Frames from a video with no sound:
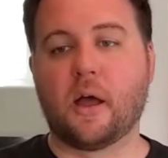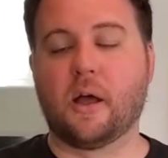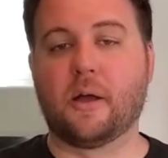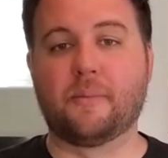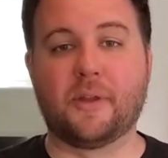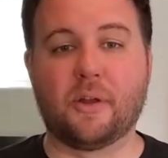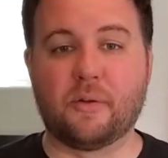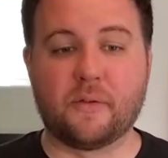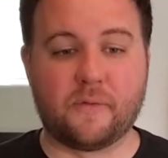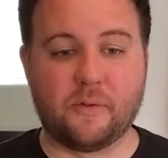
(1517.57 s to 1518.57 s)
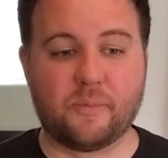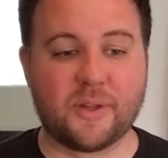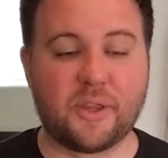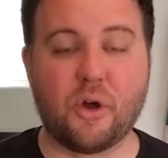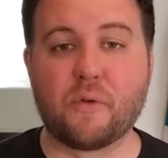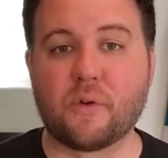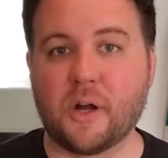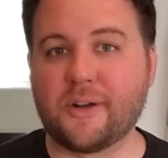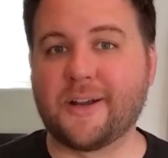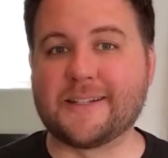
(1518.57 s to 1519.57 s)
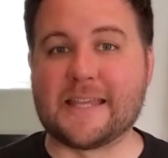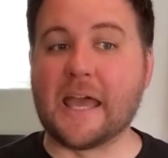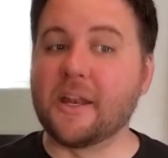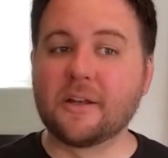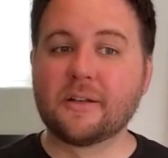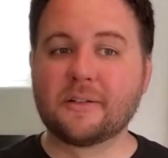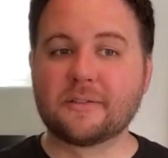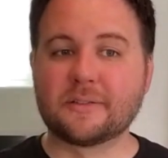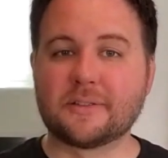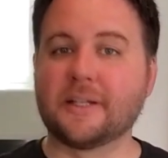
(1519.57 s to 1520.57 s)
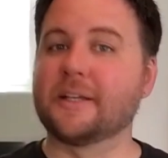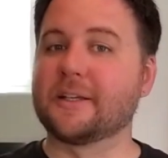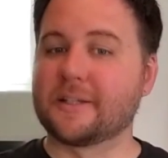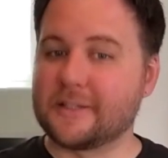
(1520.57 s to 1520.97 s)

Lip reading: You know, if you put the over under at 10, like,